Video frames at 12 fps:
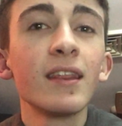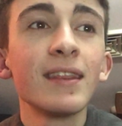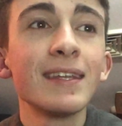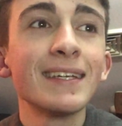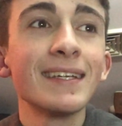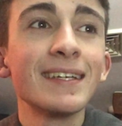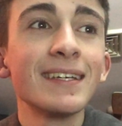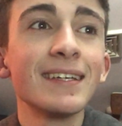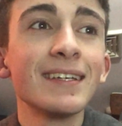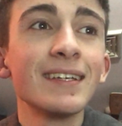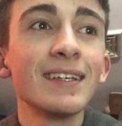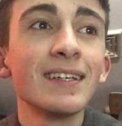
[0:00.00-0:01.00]

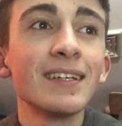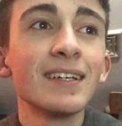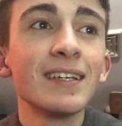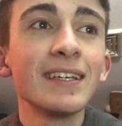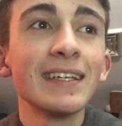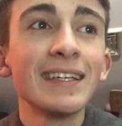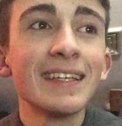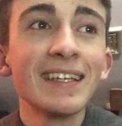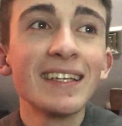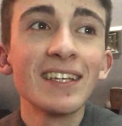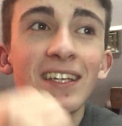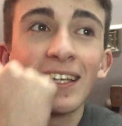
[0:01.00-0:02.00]
The
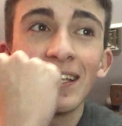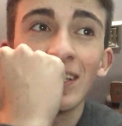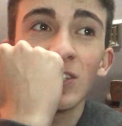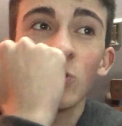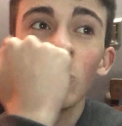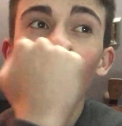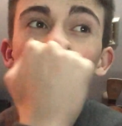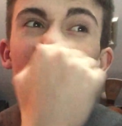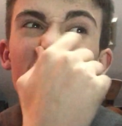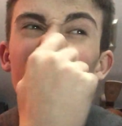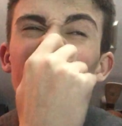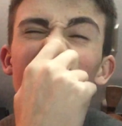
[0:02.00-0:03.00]

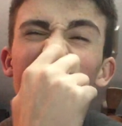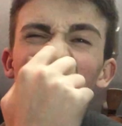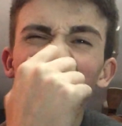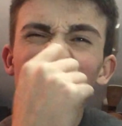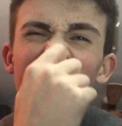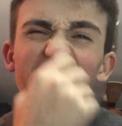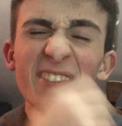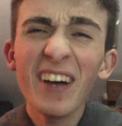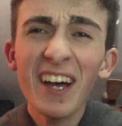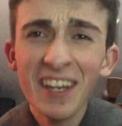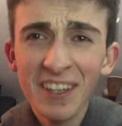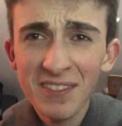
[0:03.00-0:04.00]

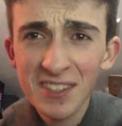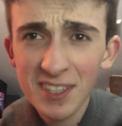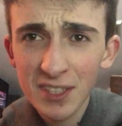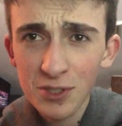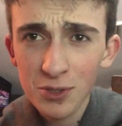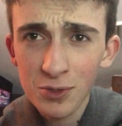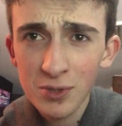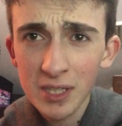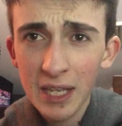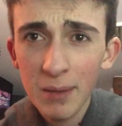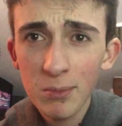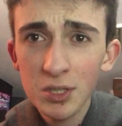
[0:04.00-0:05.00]
12-5 Sixers
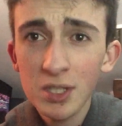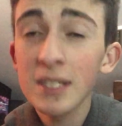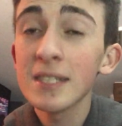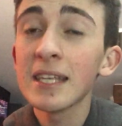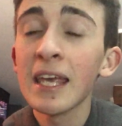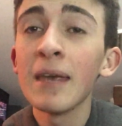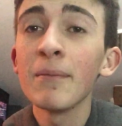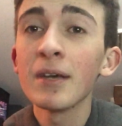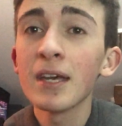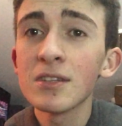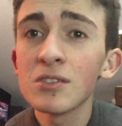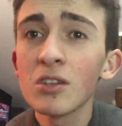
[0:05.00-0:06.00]
came into this game
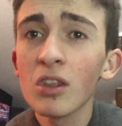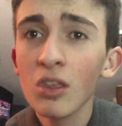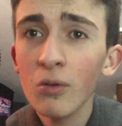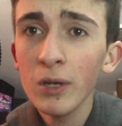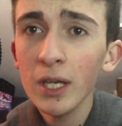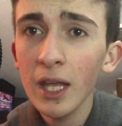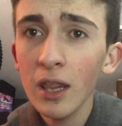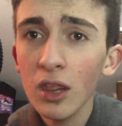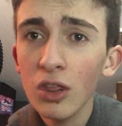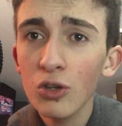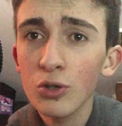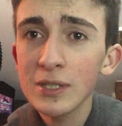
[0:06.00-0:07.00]
against the
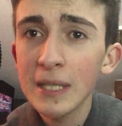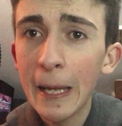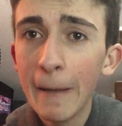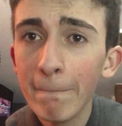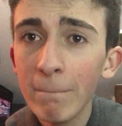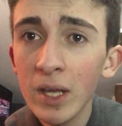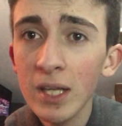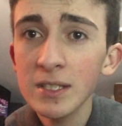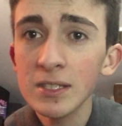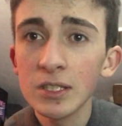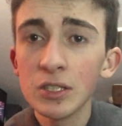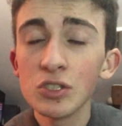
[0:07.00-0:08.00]
3-13
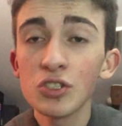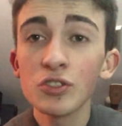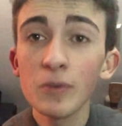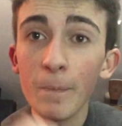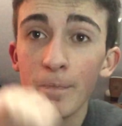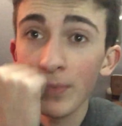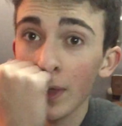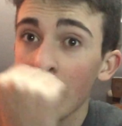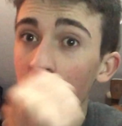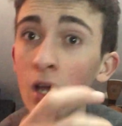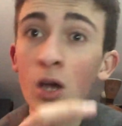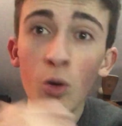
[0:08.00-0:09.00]
Pistons.
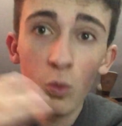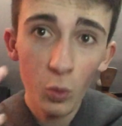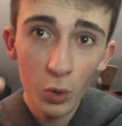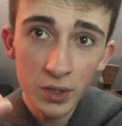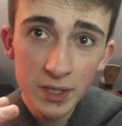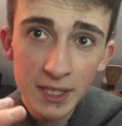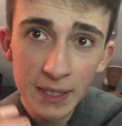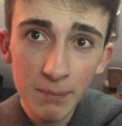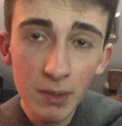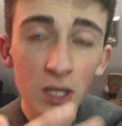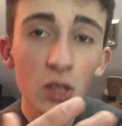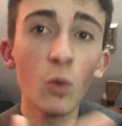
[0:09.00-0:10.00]
One team
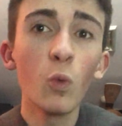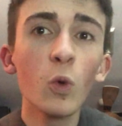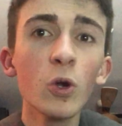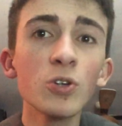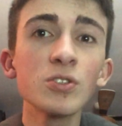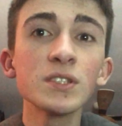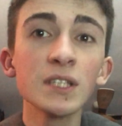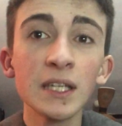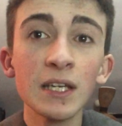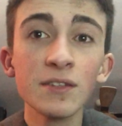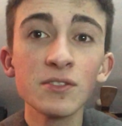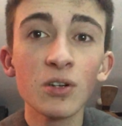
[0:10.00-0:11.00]
being the worst in
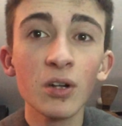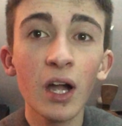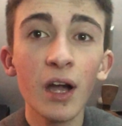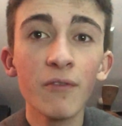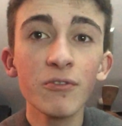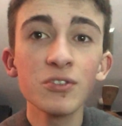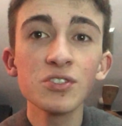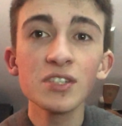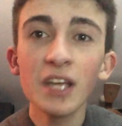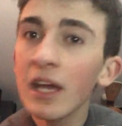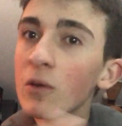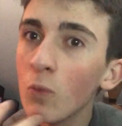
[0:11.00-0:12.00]
the Eastern Conference
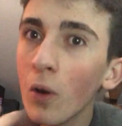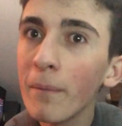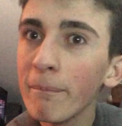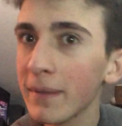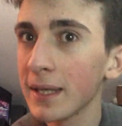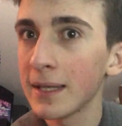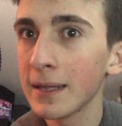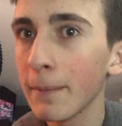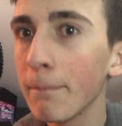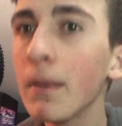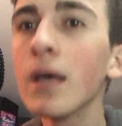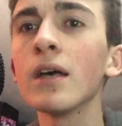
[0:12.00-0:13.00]
and one being the
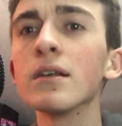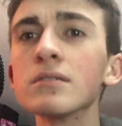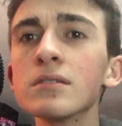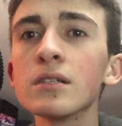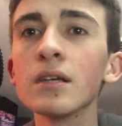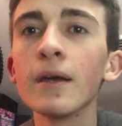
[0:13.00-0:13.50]
best.